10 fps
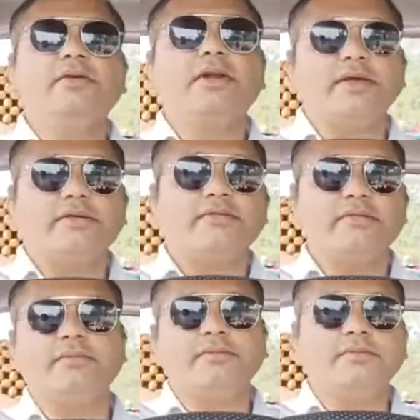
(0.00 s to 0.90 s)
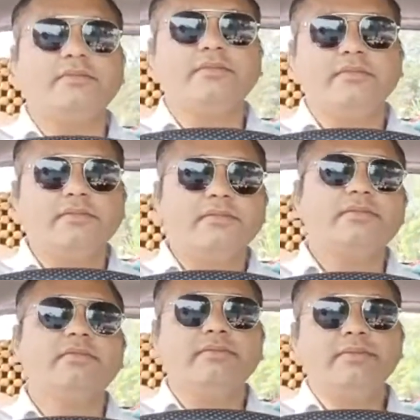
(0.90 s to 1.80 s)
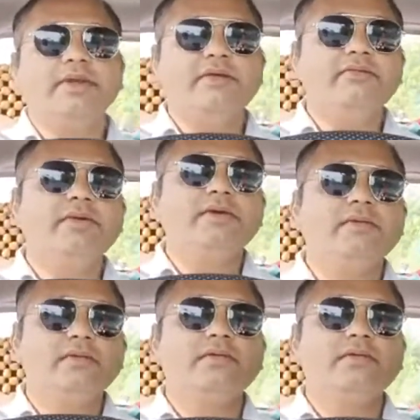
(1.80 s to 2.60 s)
life. Believe me.